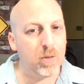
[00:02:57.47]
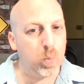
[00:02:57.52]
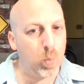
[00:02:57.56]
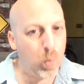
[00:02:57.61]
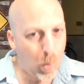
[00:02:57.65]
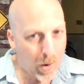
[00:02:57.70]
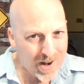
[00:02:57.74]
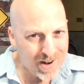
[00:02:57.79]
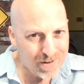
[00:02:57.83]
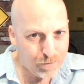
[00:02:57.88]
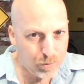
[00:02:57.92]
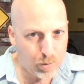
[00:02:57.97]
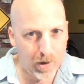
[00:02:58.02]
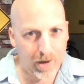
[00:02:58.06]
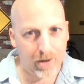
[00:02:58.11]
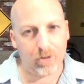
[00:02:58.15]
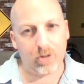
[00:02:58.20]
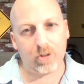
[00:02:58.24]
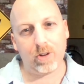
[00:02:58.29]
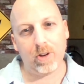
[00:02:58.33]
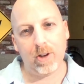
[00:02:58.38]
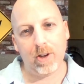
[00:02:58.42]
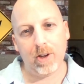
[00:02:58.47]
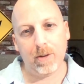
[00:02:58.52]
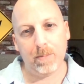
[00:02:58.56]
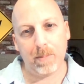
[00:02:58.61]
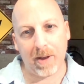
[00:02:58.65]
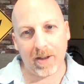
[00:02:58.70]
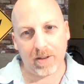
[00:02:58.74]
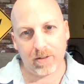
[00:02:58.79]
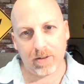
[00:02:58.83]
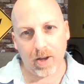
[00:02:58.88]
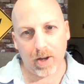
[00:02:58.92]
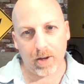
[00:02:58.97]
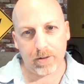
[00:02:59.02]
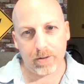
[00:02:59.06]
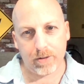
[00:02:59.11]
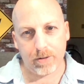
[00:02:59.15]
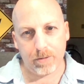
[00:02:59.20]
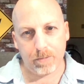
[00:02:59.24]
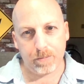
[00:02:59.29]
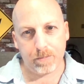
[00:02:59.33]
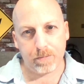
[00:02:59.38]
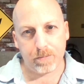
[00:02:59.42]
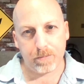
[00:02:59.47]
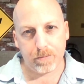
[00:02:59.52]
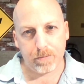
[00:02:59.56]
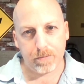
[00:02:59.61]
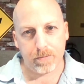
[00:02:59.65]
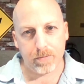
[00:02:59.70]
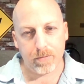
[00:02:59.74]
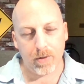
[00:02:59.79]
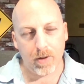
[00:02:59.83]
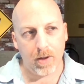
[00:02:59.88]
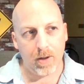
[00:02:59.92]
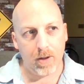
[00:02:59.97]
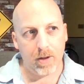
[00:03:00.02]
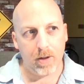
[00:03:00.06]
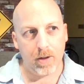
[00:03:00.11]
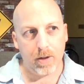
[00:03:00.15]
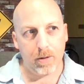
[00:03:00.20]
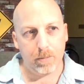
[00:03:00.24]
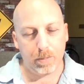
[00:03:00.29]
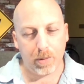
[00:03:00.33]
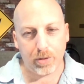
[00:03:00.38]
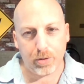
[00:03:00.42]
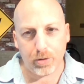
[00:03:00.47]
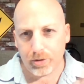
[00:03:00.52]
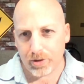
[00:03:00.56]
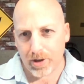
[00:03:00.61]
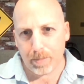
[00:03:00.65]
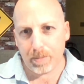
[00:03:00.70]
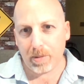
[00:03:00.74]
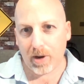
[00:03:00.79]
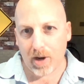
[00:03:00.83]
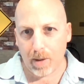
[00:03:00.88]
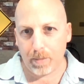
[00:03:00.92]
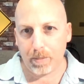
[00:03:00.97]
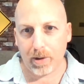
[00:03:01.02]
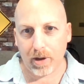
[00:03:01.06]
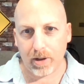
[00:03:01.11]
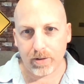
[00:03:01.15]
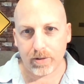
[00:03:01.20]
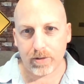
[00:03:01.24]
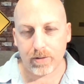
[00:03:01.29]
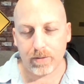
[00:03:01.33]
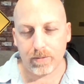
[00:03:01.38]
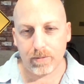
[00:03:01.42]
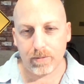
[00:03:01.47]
one of which makes guns. But they're separate companies.